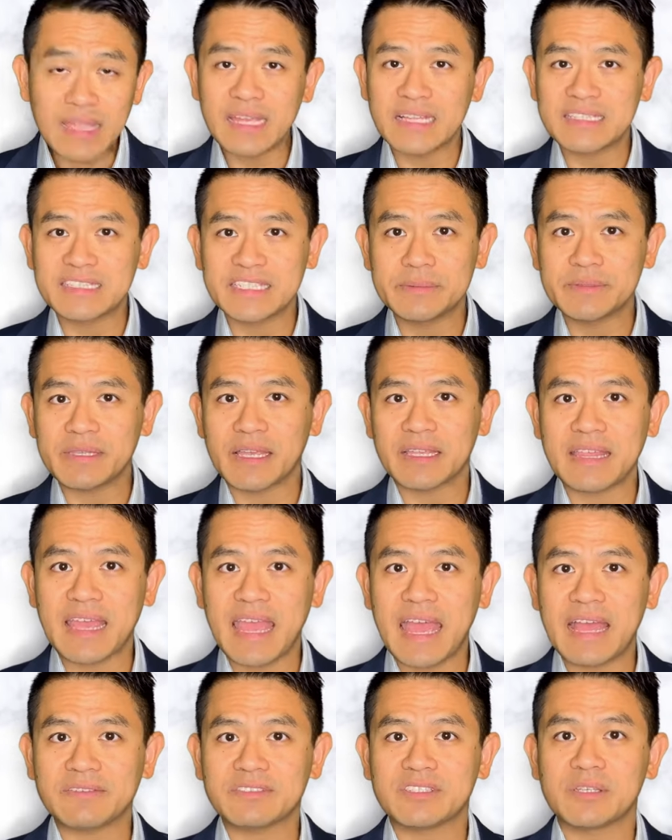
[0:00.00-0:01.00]
It seems like they
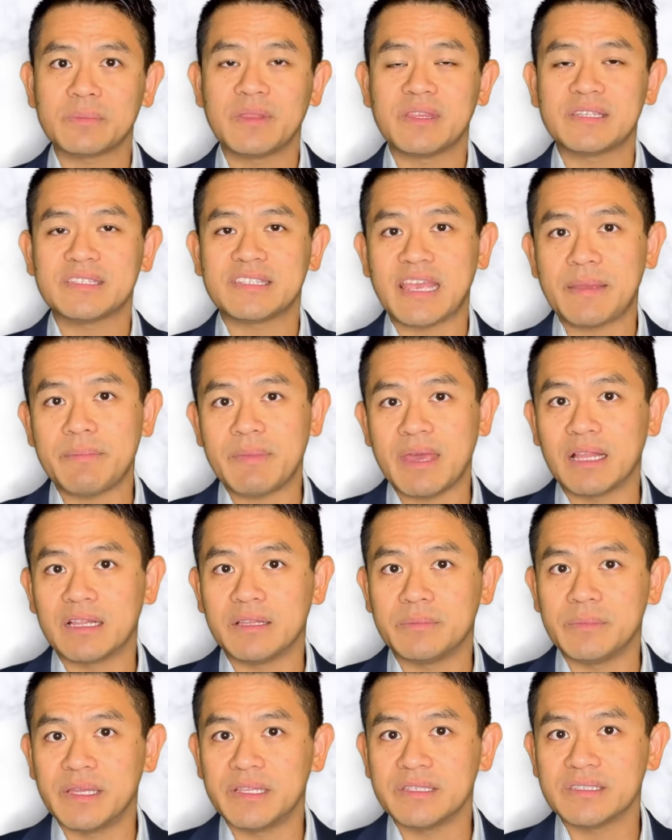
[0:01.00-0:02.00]
have some of the same
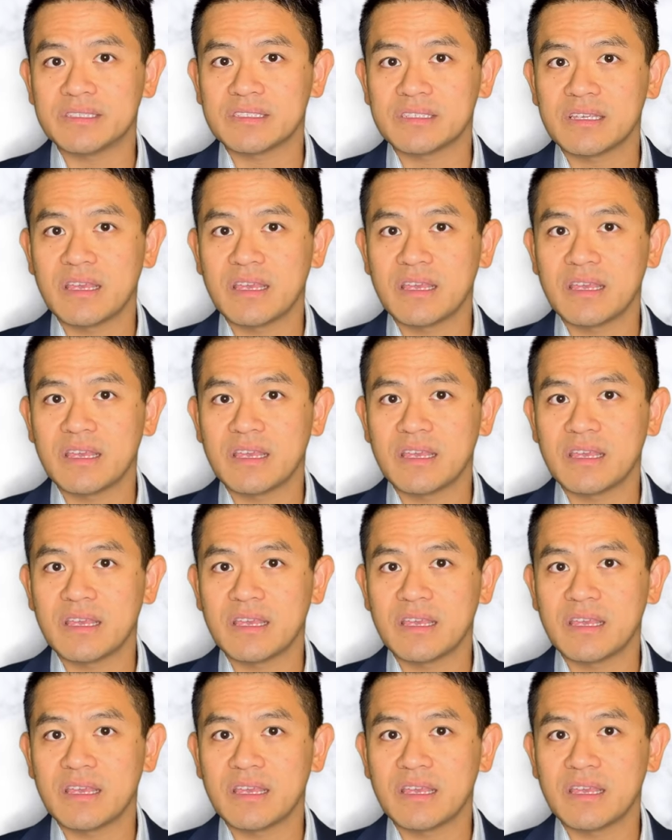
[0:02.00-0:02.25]
elements,